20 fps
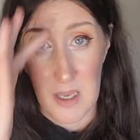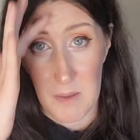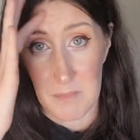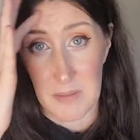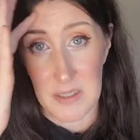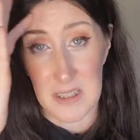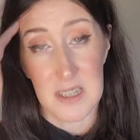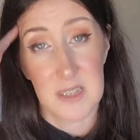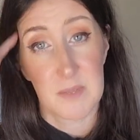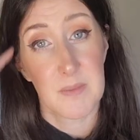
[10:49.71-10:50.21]

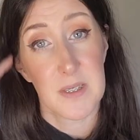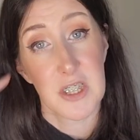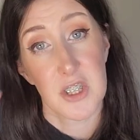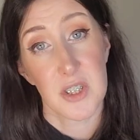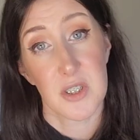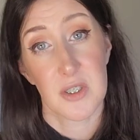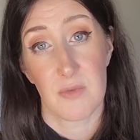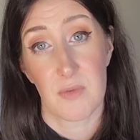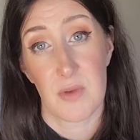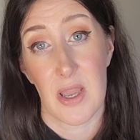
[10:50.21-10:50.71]
But
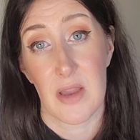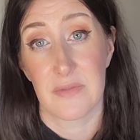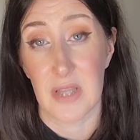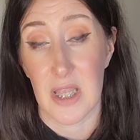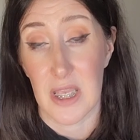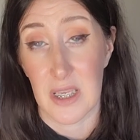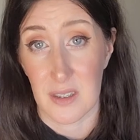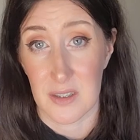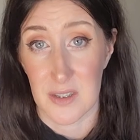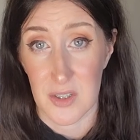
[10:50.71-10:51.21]
especially if we have
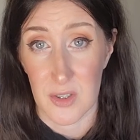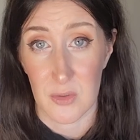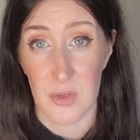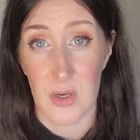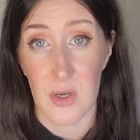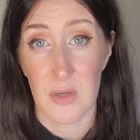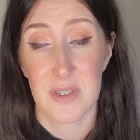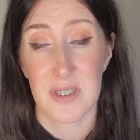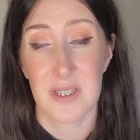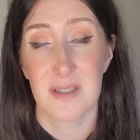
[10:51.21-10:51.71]
lichen
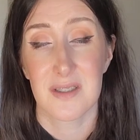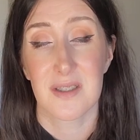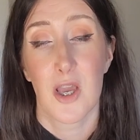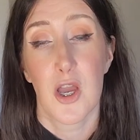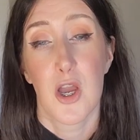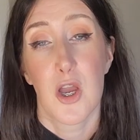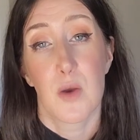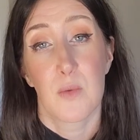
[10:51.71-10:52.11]
sclerosis,